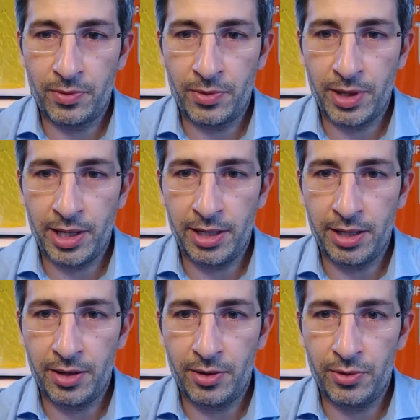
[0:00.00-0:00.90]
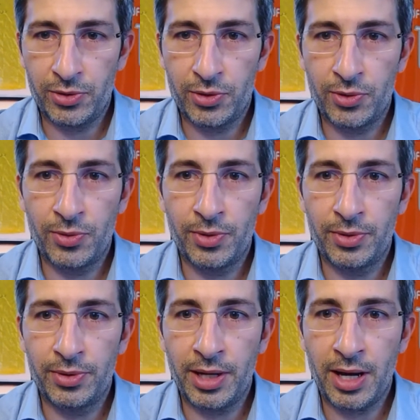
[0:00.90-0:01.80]
We're getting close to
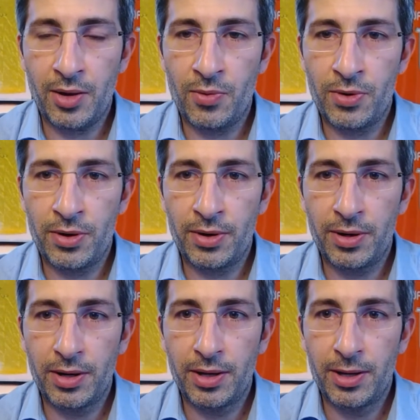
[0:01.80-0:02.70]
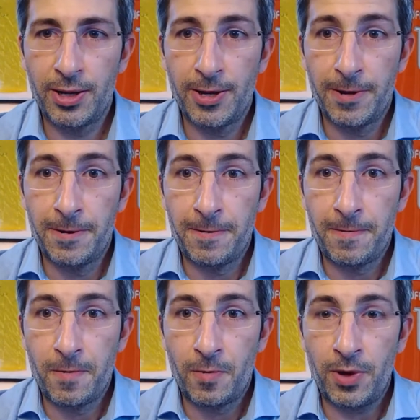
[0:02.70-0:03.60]
the hour.
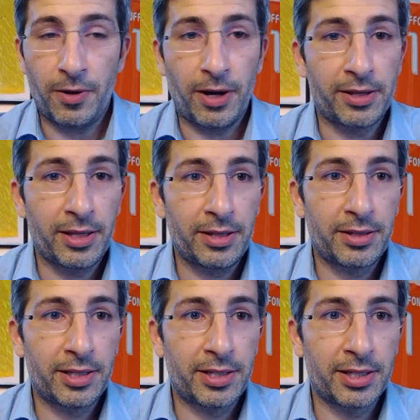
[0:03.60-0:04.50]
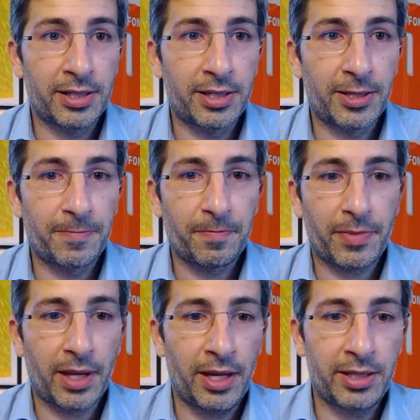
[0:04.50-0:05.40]
Well, I think this is
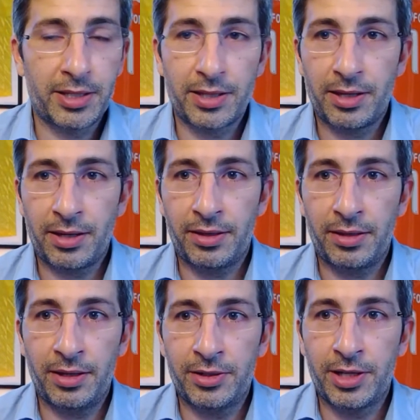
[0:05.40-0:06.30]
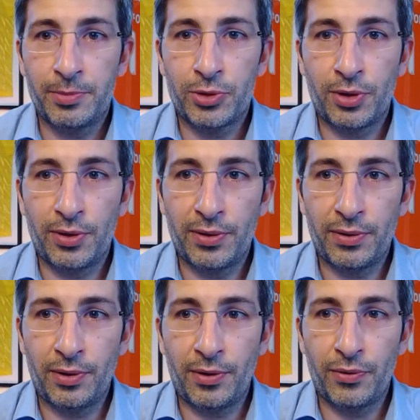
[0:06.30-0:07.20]
it in terms
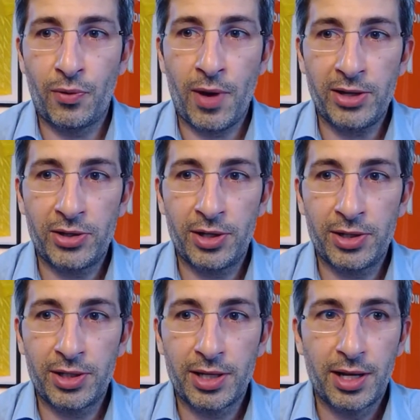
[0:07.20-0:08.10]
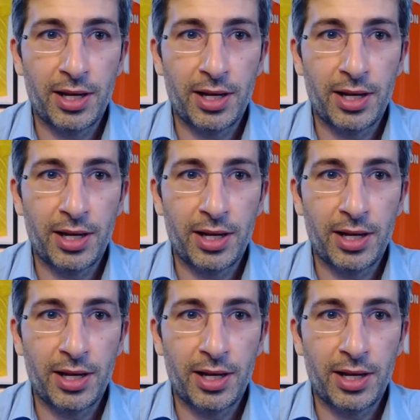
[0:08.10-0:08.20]
of questions.